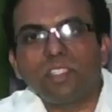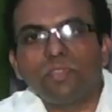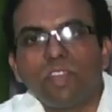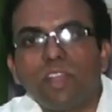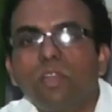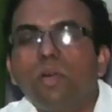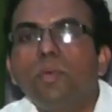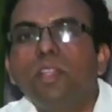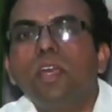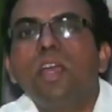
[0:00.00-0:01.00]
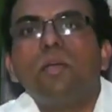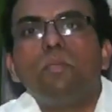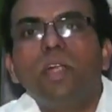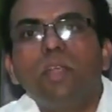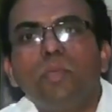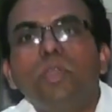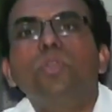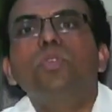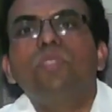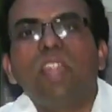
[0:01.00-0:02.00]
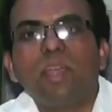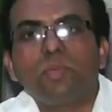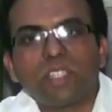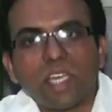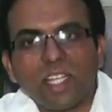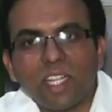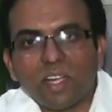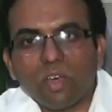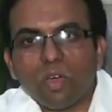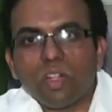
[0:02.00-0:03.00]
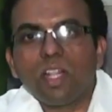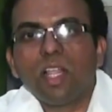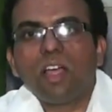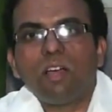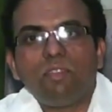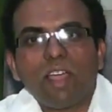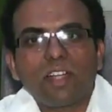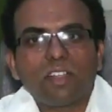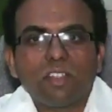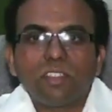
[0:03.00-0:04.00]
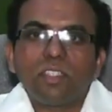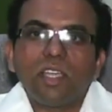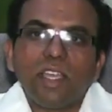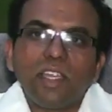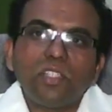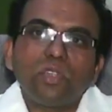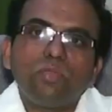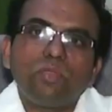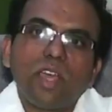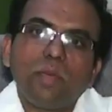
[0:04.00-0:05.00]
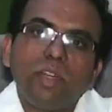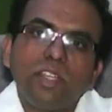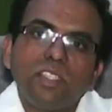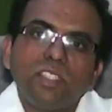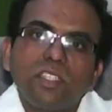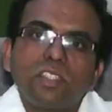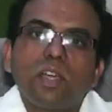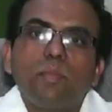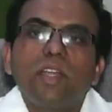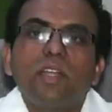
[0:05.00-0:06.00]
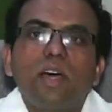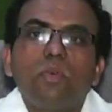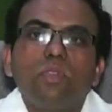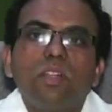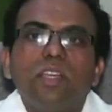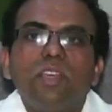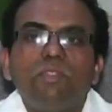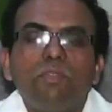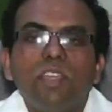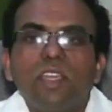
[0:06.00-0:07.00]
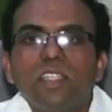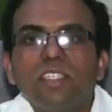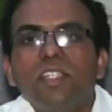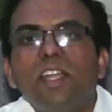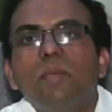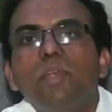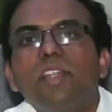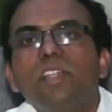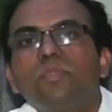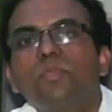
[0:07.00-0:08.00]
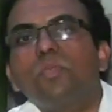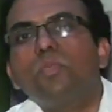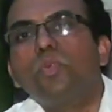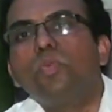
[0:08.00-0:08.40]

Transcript: is very common. But because of lifestyle and all factors, the age of diabetes is coming down. We can see diabetes from